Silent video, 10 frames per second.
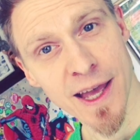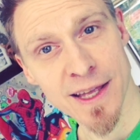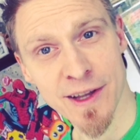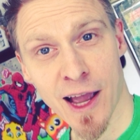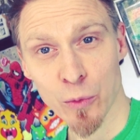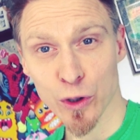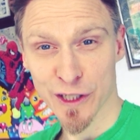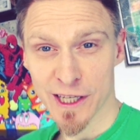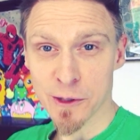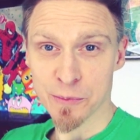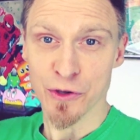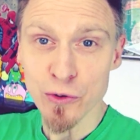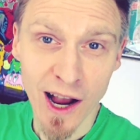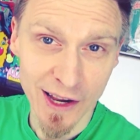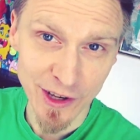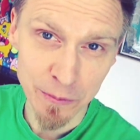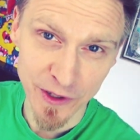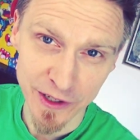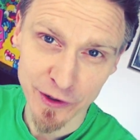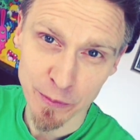And I will keep you guys
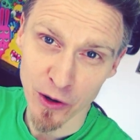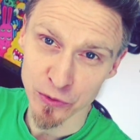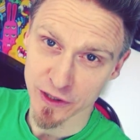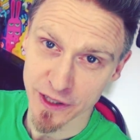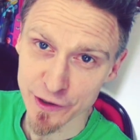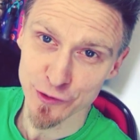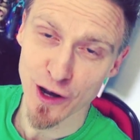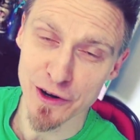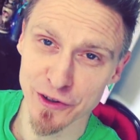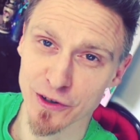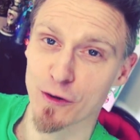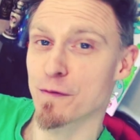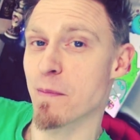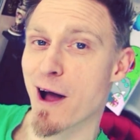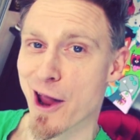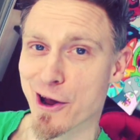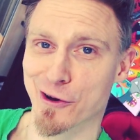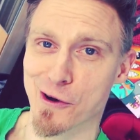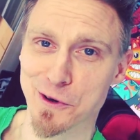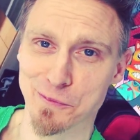updated about the Kickstarter of
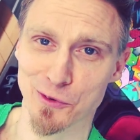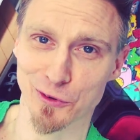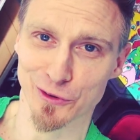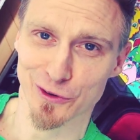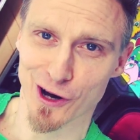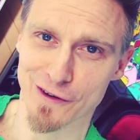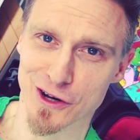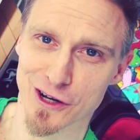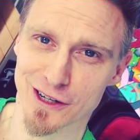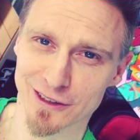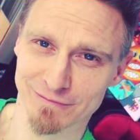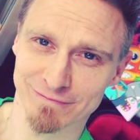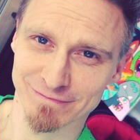my comic book cover.